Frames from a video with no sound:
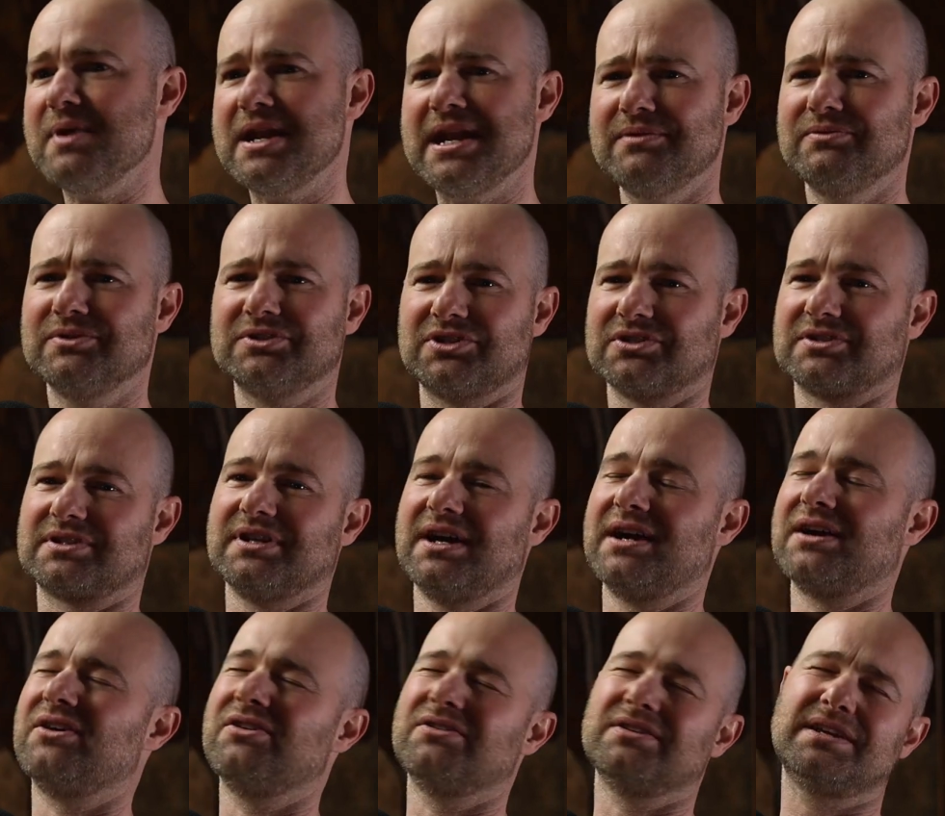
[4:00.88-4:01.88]
in, he was just
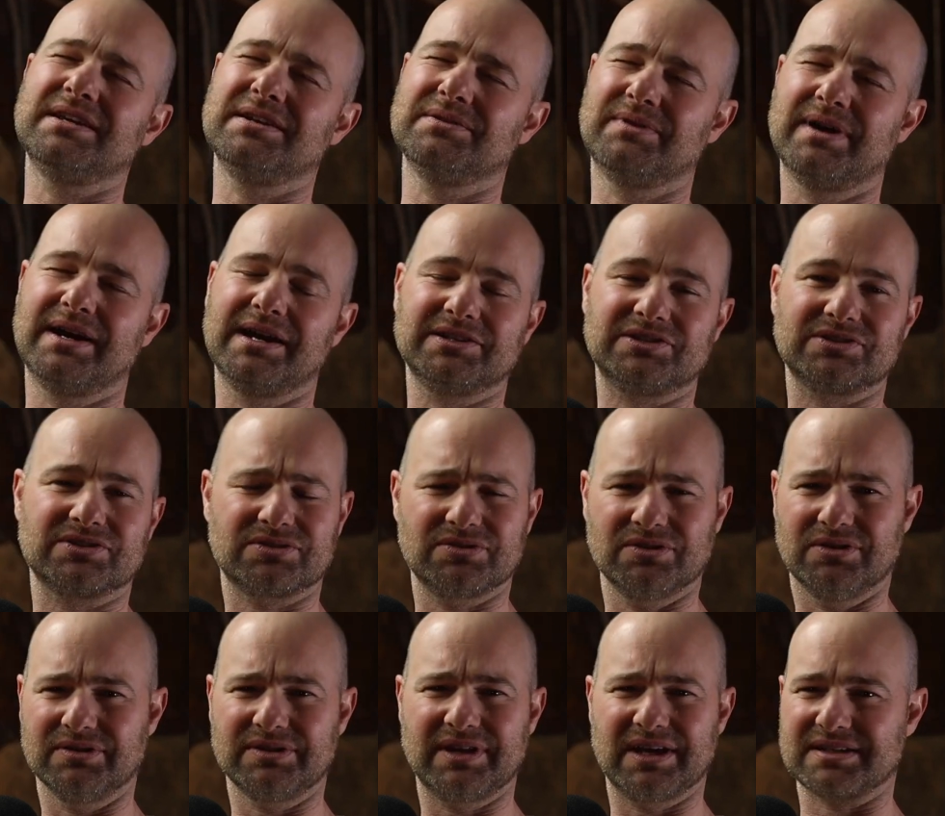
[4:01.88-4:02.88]
like honking away. I just
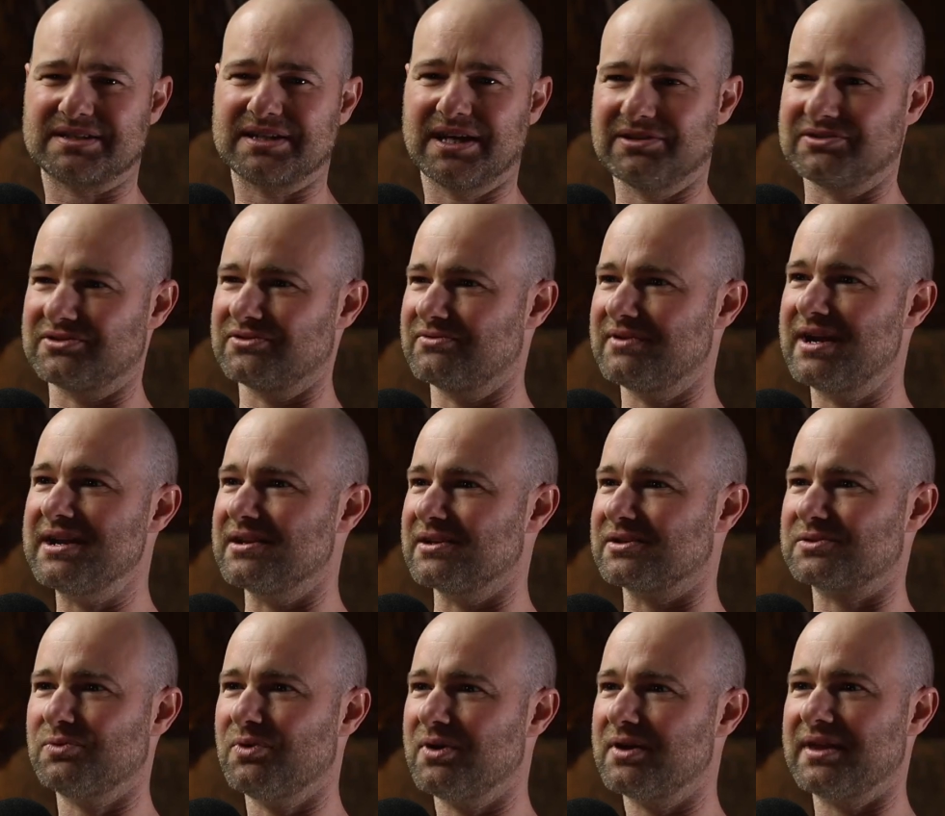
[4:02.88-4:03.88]
thought, that sounds
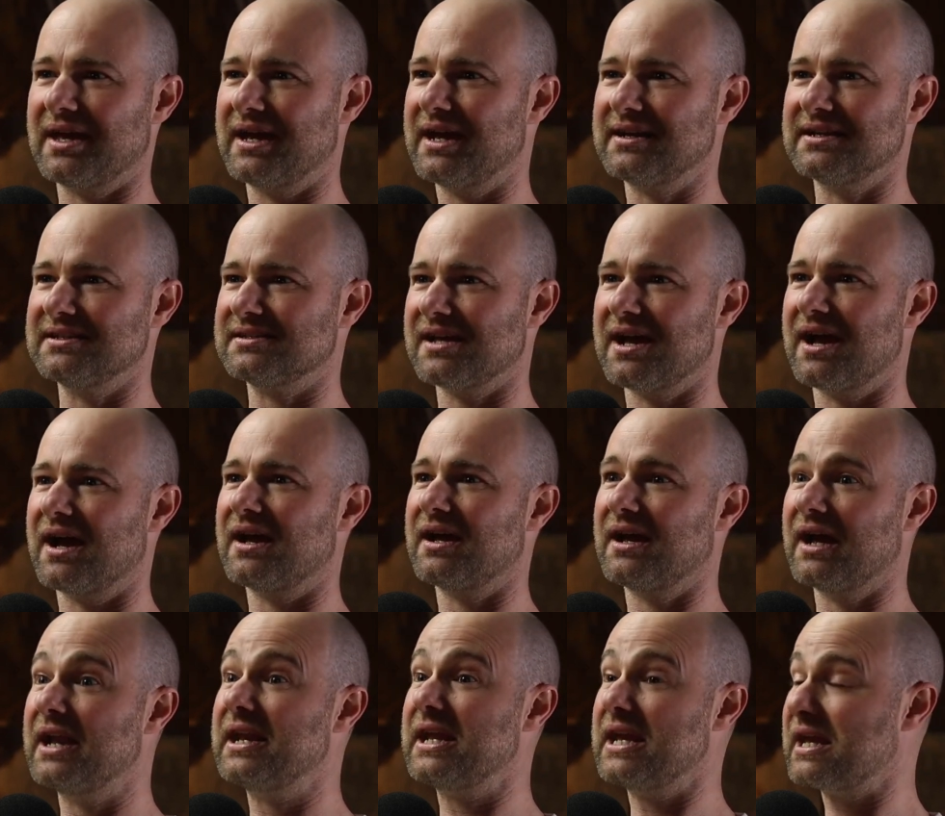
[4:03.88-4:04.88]
horrendous. What the hell is that?
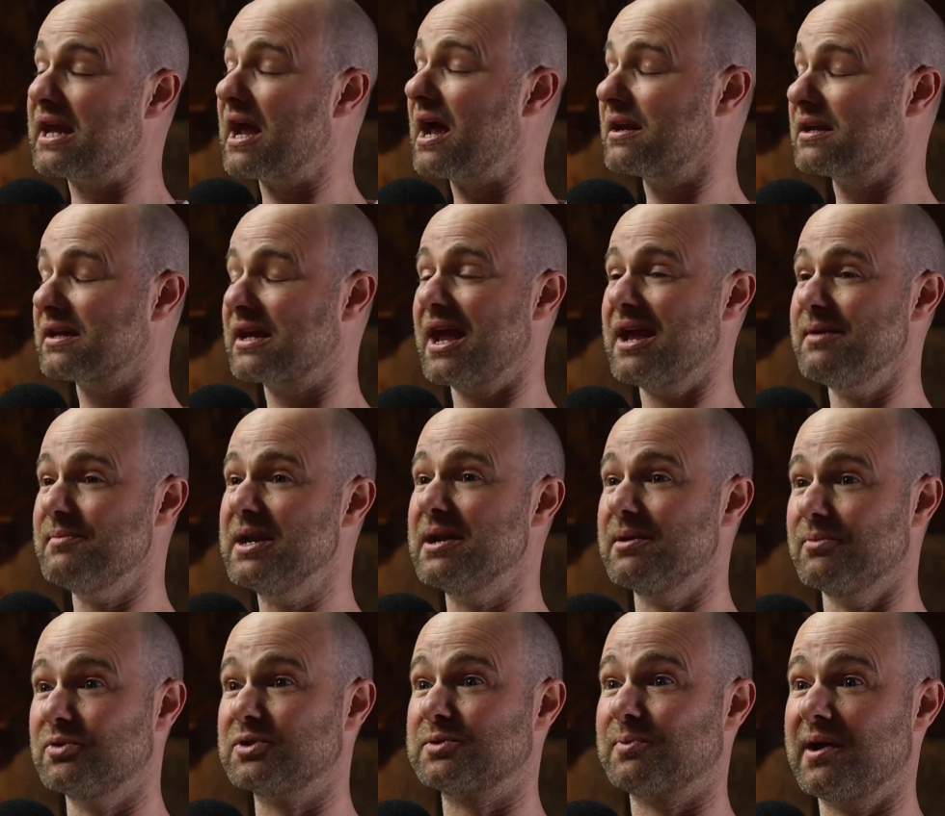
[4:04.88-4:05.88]
And he kind of came in
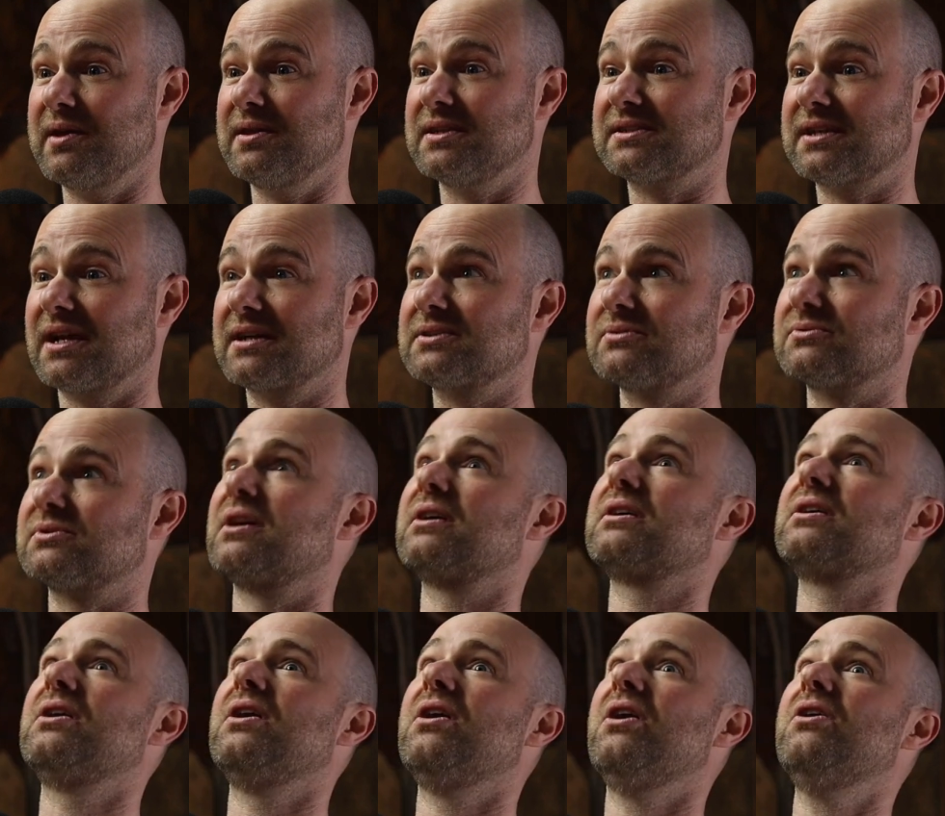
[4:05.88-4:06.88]
and was playing the sax. I was
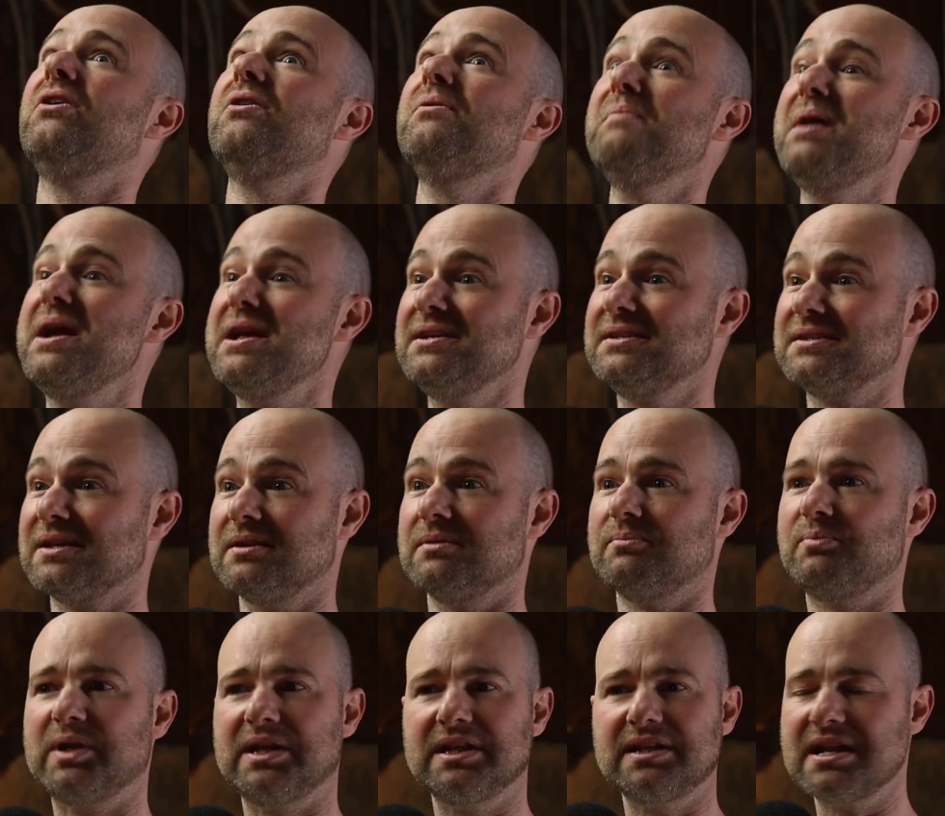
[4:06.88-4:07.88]
like, oh, amazing.
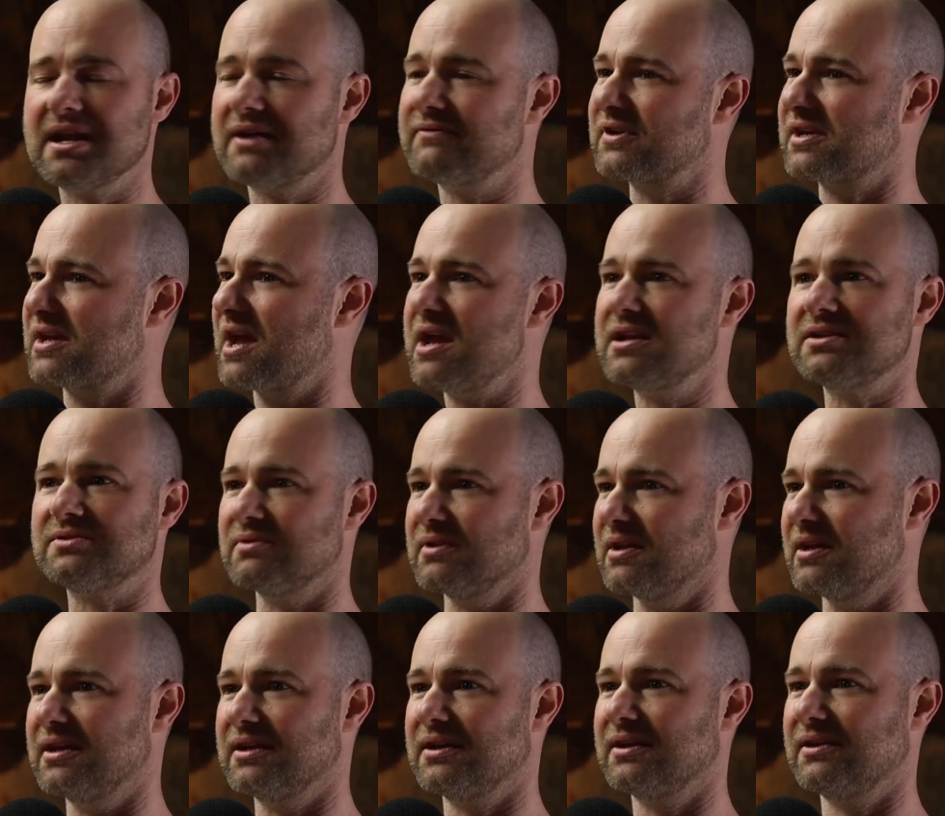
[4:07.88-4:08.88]
But he didn't have a case with
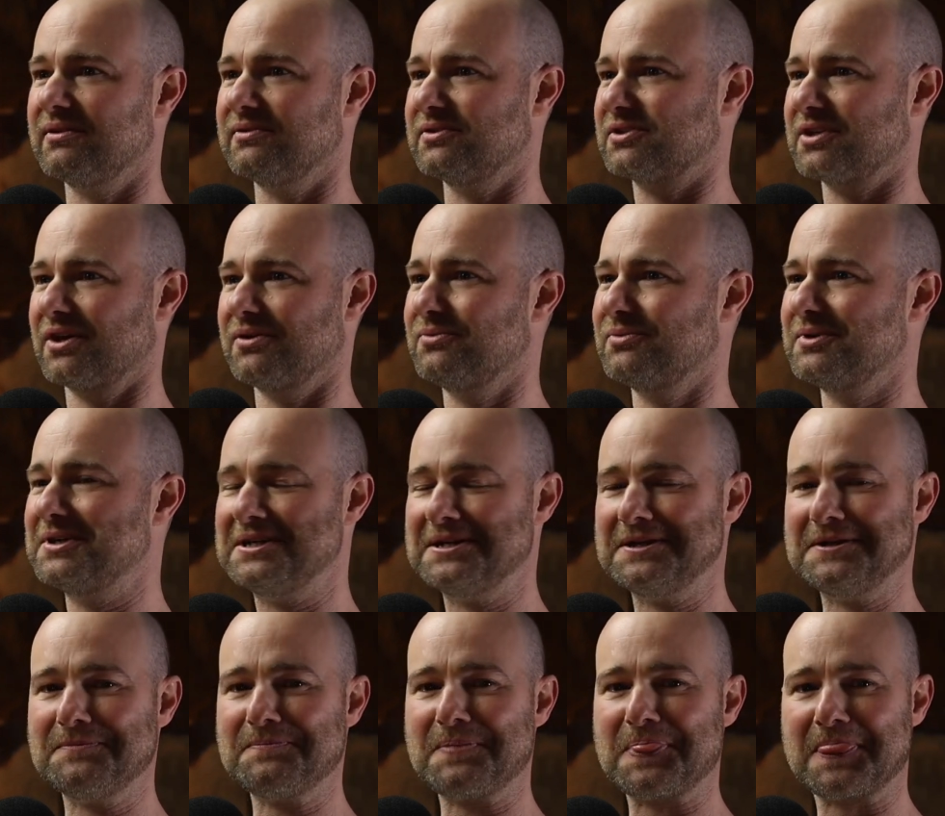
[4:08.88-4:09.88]
it. It was
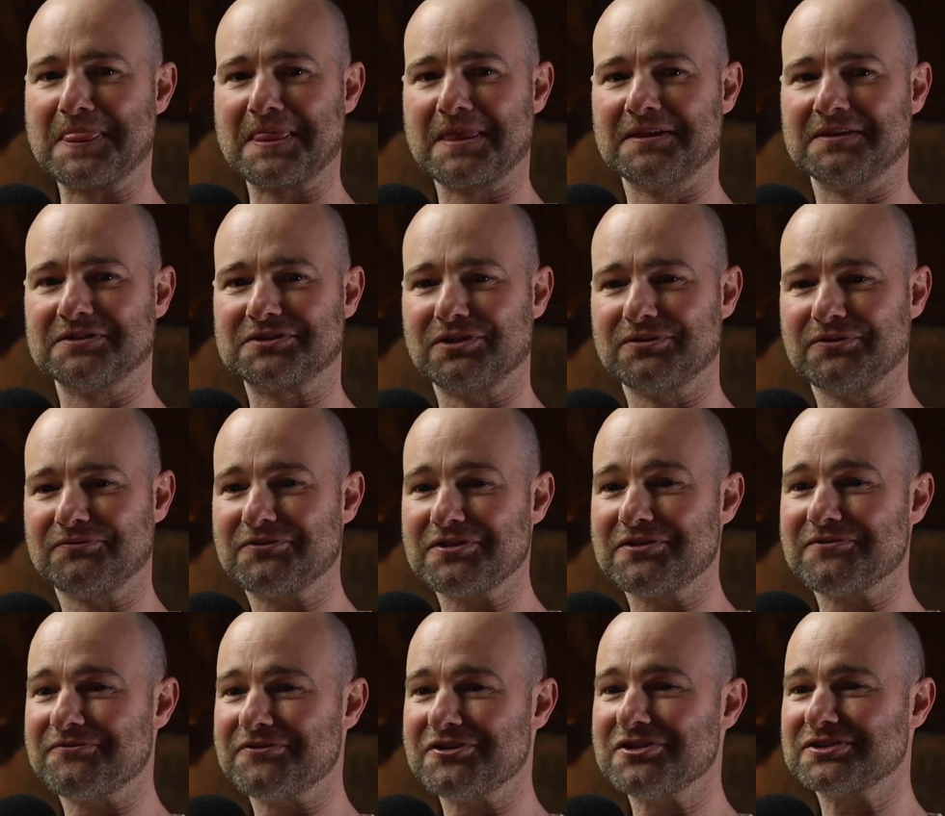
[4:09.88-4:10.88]
so for
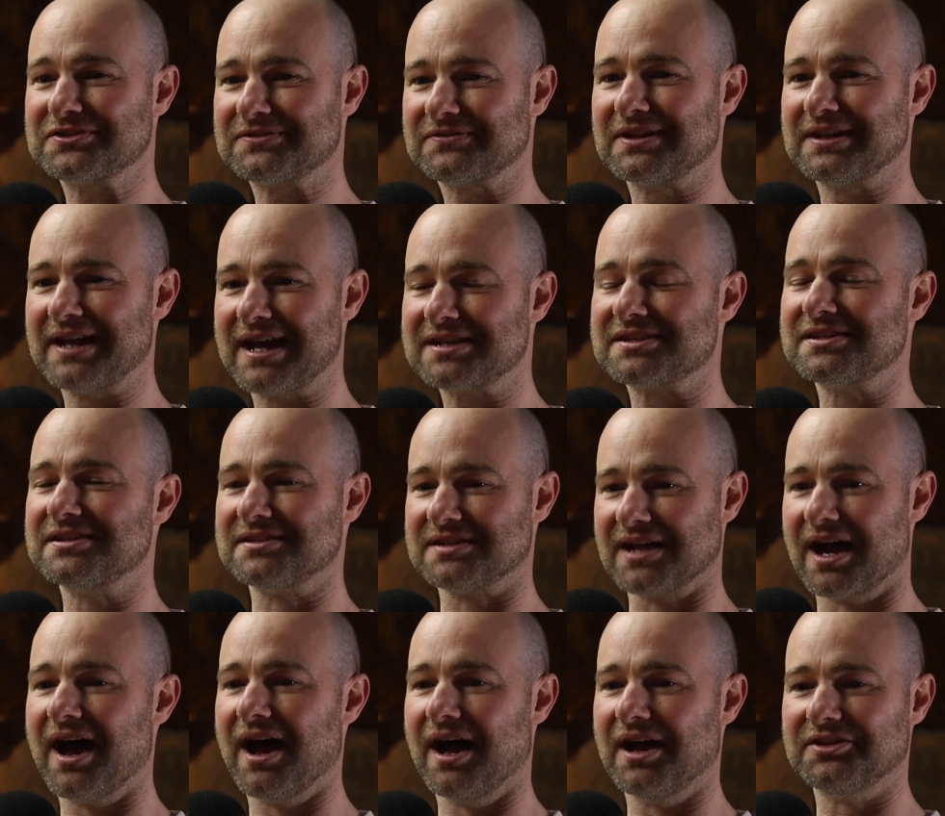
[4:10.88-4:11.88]
the first lessons
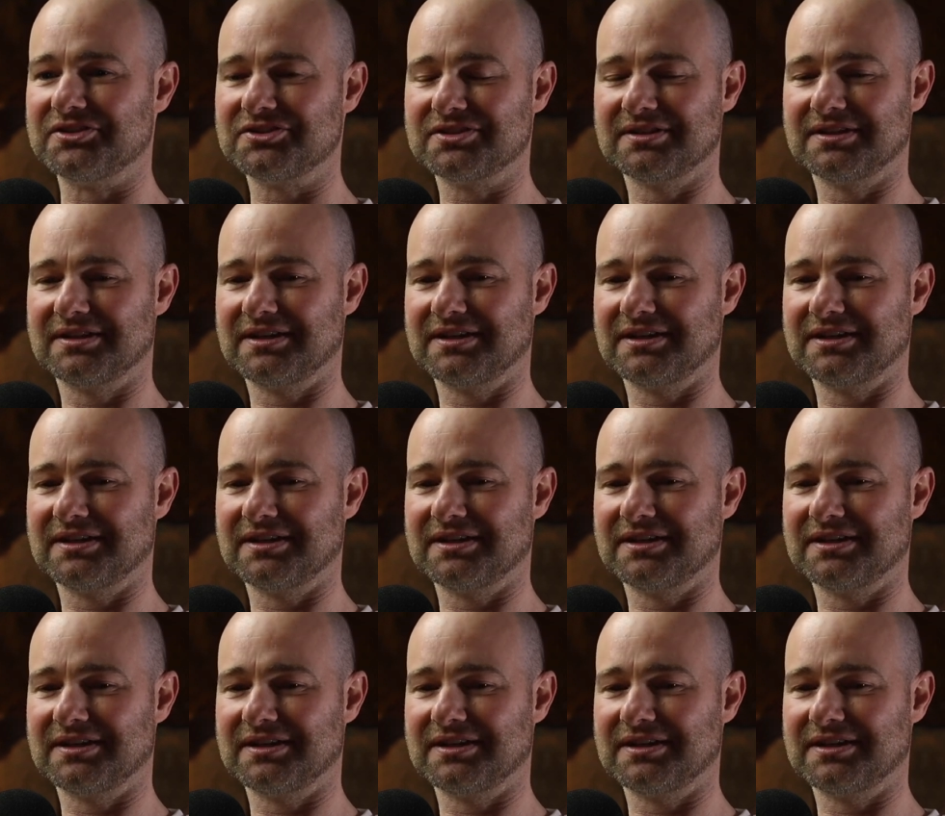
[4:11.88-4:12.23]
I had...